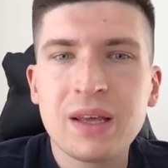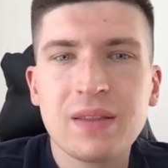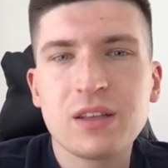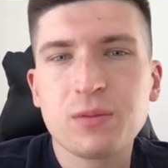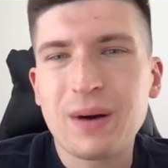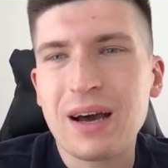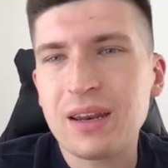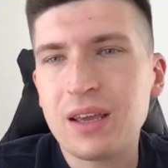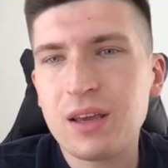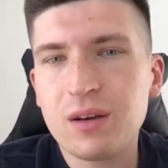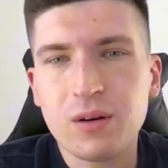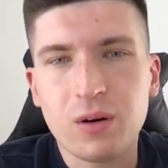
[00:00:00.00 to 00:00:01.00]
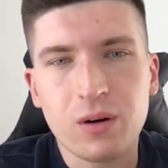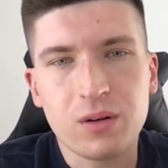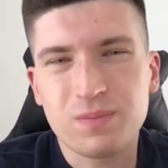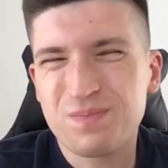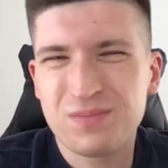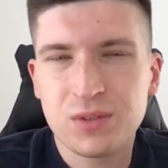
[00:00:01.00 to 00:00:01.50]
This money
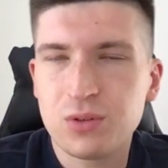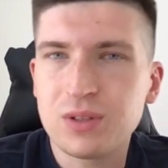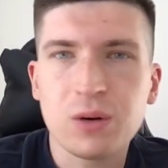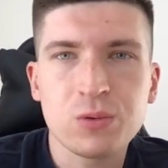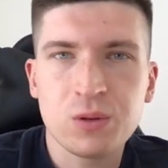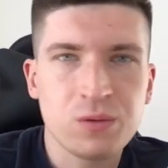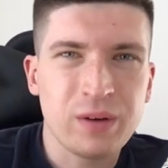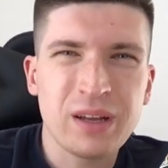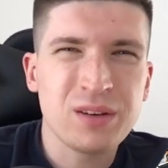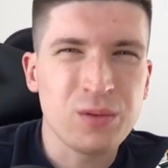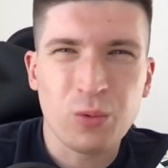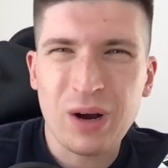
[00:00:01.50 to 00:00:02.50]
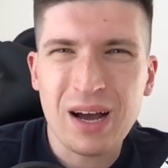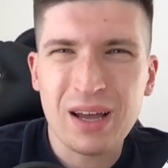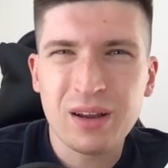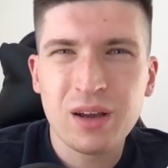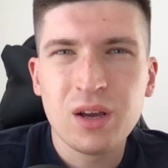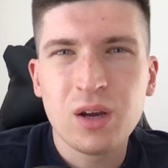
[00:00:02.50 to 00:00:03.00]
on
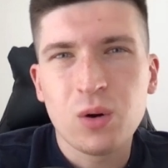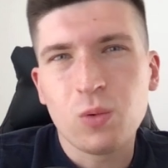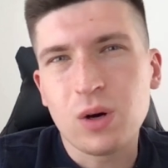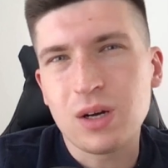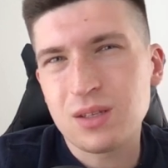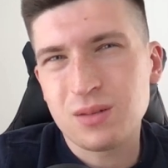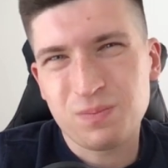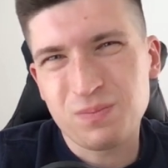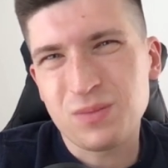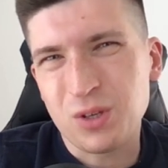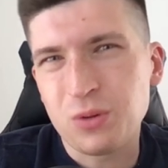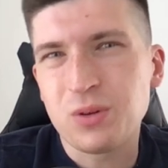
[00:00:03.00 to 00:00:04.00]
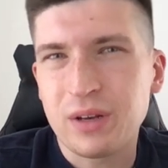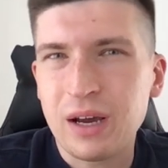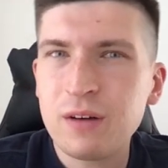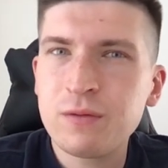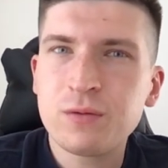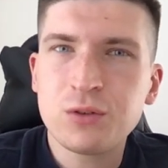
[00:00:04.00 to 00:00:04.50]
2021 was good
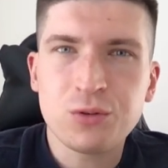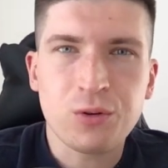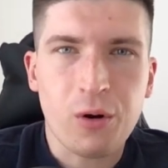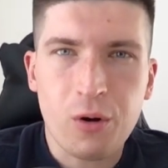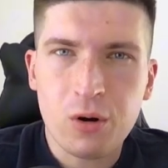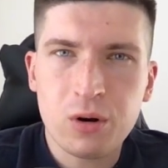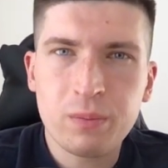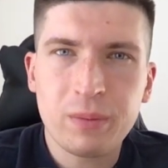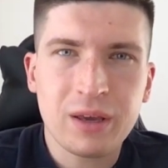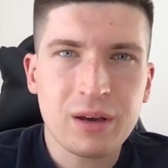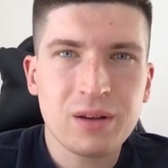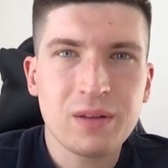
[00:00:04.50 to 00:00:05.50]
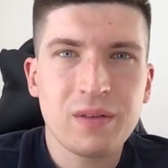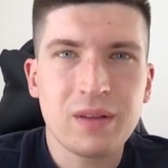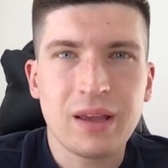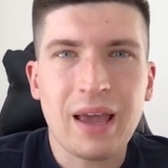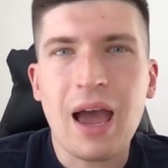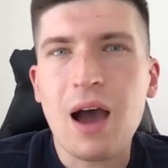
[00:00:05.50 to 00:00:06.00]
enough to earn, because
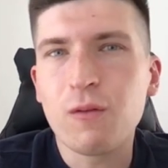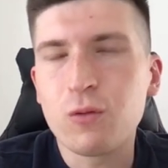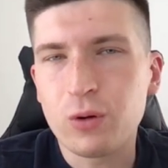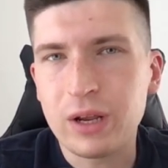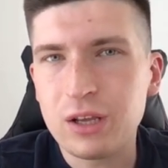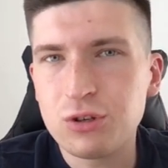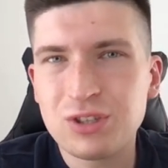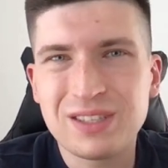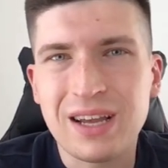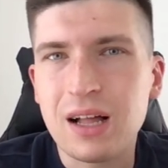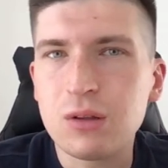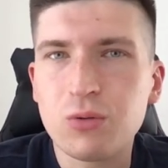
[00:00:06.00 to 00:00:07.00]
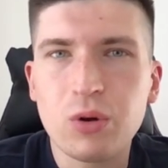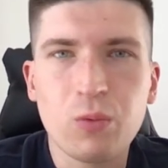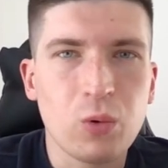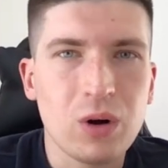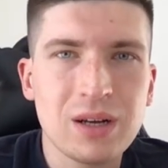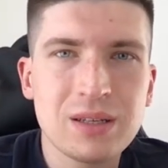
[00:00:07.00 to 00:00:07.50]
the average salary
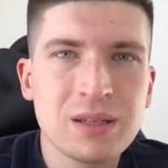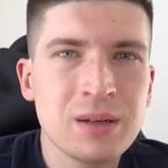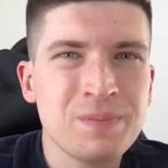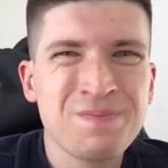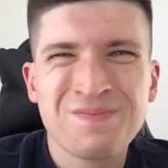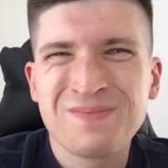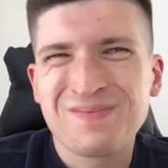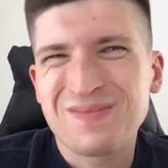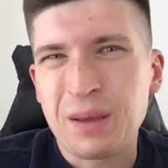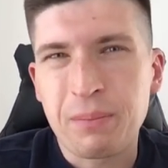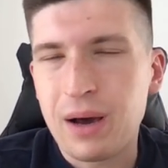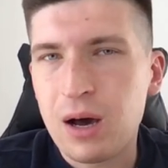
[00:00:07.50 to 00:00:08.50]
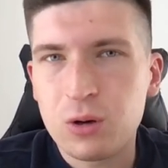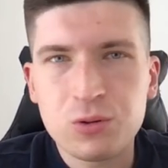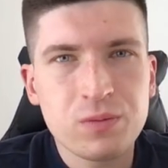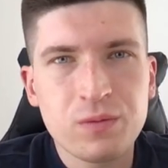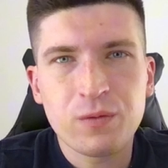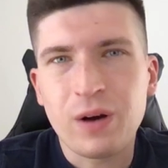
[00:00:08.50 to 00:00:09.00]
was
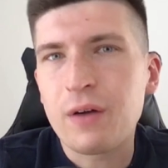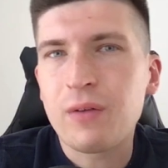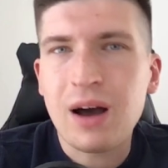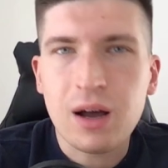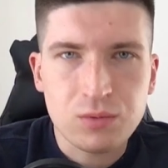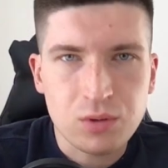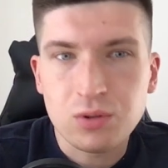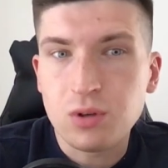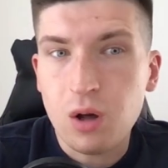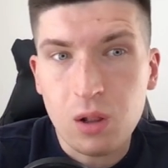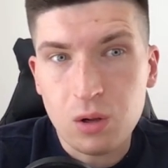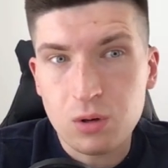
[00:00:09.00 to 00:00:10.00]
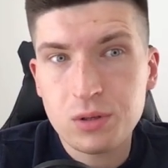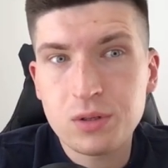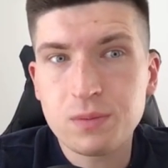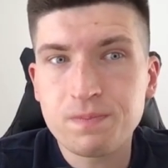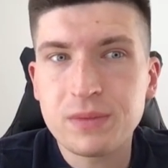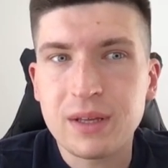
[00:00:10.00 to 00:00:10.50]
about
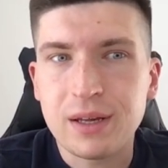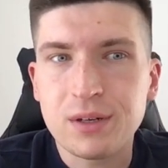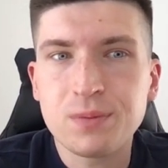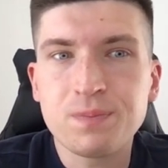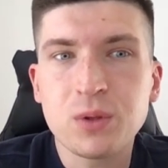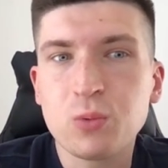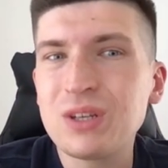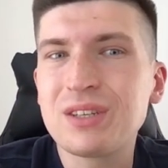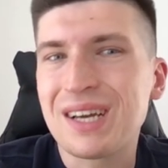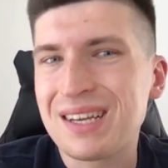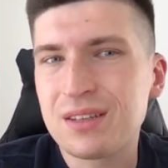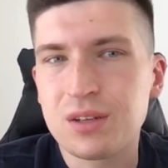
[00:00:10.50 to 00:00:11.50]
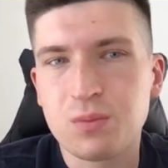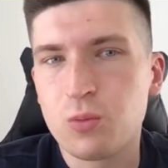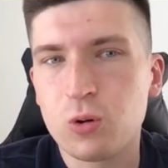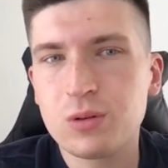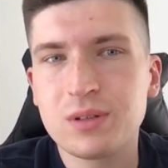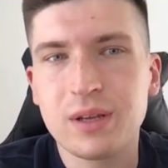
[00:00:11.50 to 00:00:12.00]
$1,500. And we test
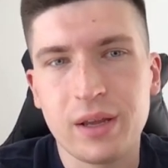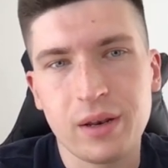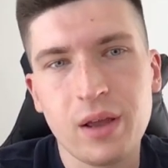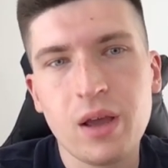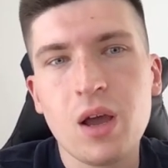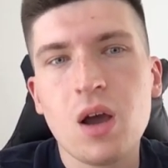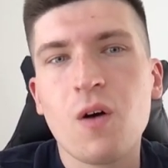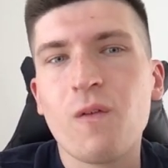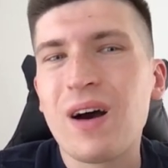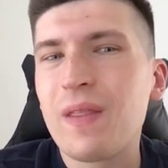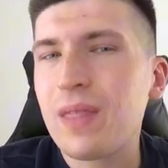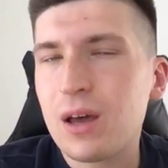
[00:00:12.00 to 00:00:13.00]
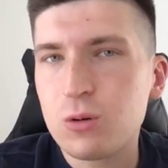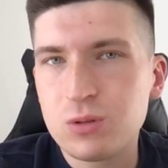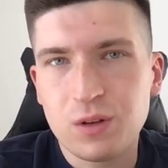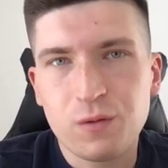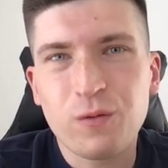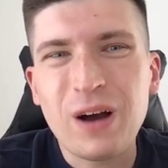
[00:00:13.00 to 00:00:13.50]
more than
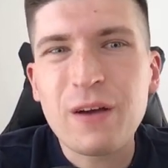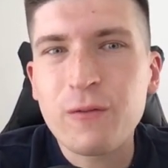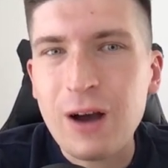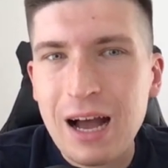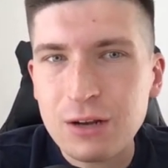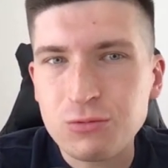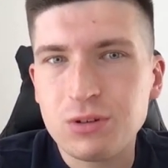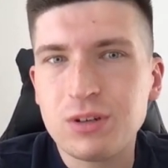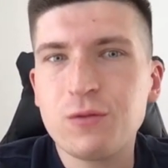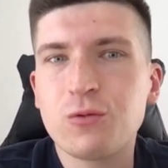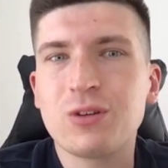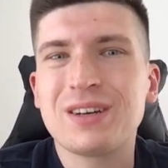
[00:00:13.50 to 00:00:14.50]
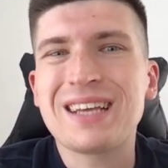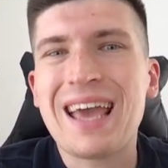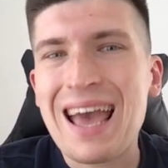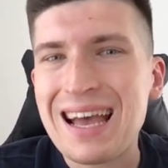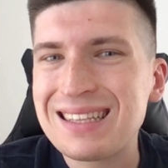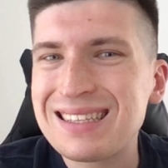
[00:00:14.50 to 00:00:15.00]
1,500 different
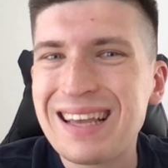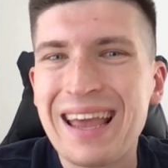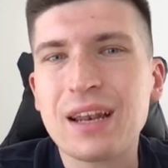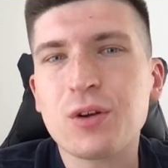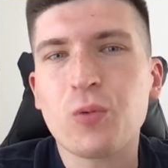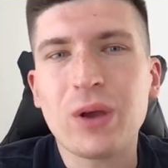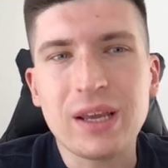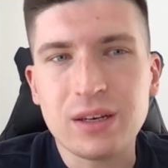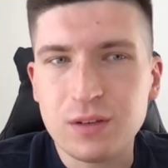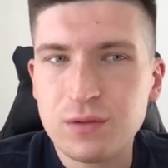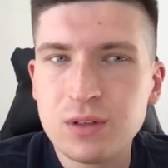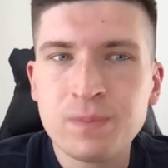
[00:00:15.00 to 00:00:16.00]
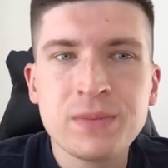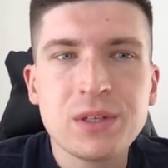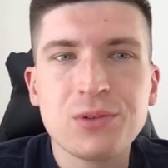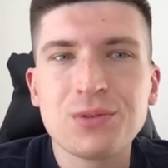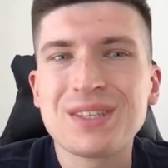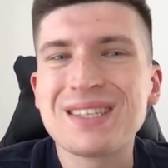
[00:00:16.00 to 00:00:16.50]
ads, ad creatives
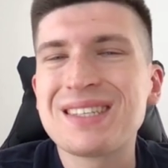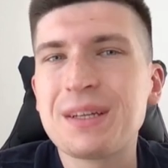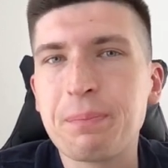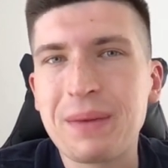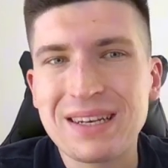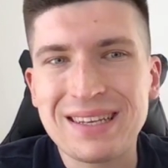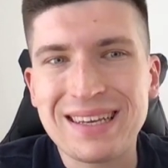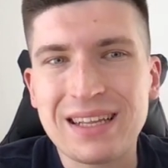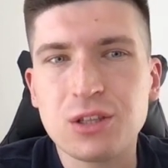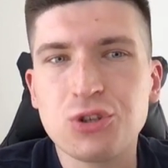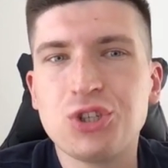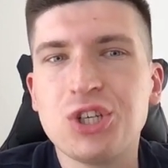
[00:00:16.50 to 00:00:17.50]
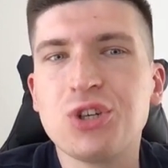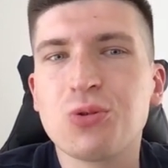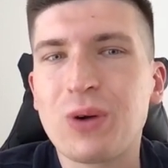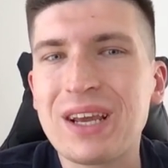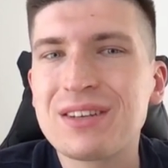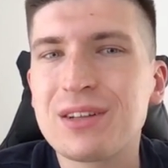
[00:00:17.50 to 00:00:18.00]
to systematically
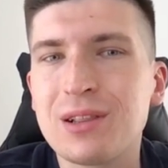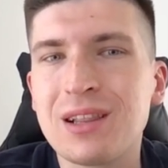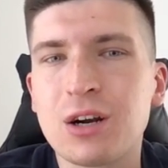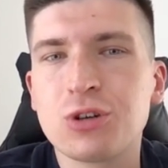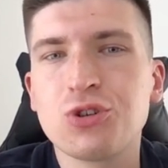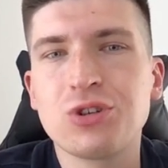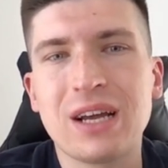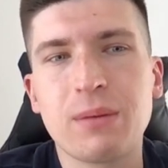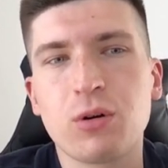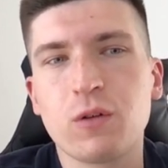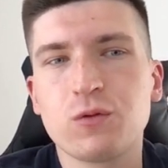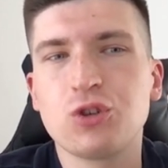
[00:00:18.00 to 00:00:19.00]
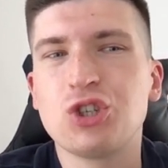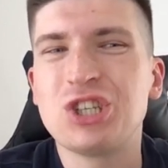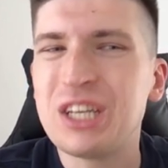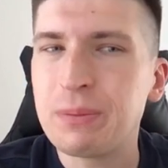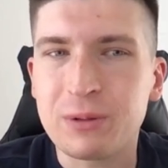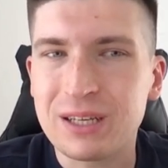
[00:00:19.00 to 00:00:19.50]
generate a large number of
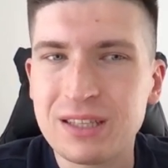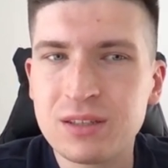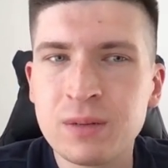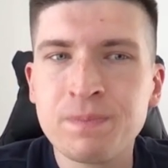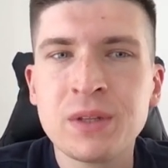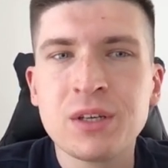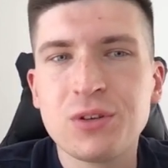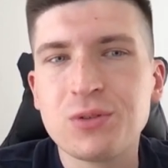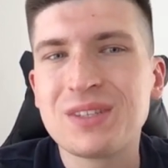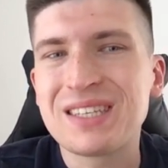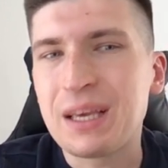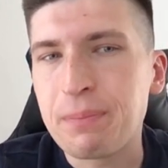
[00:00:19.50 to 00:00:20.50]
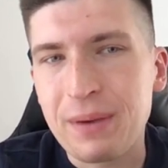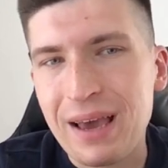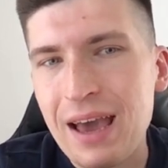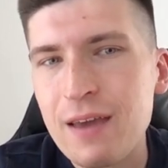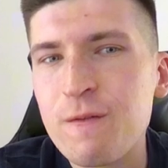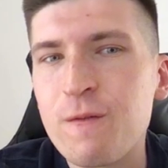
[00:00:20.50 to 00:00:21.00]
cheap leads to the
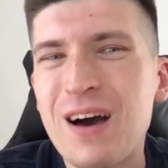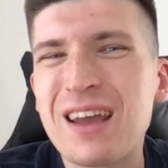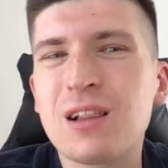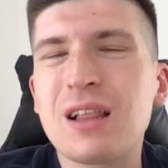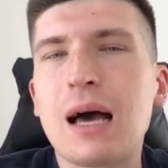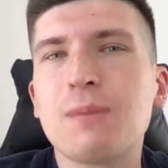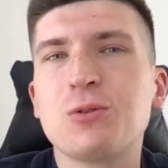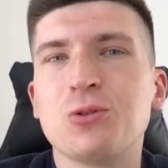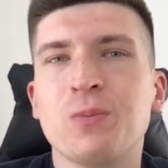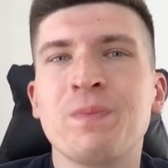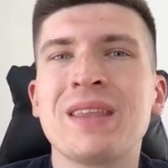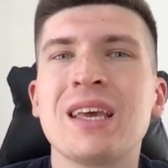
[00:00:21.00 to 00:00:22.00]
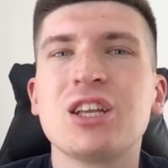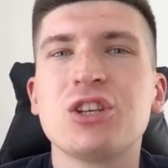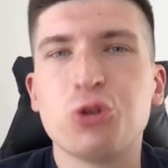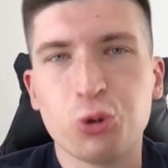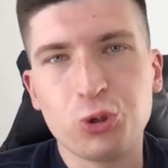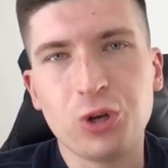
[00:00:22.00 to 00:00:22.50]
KPI funnel up to
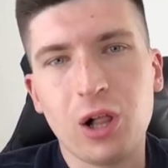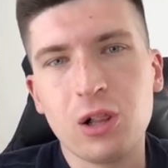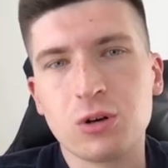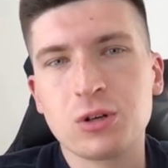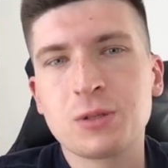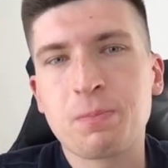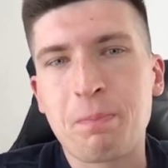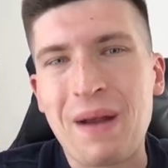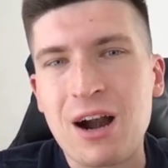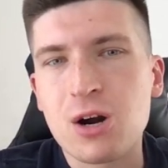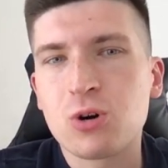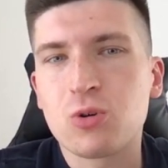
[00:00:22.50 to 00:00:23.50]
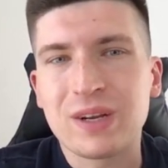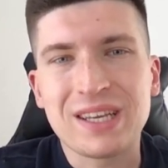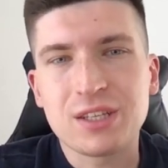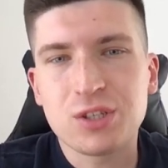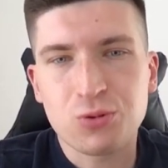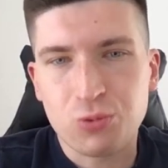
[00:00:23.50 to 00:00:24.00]
$2 per
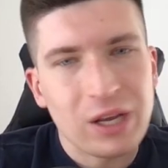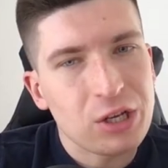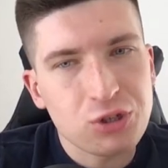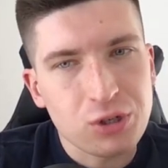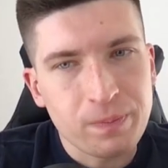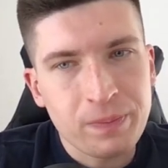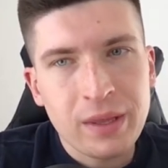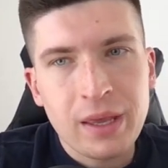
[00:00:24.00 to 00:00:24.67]
registration.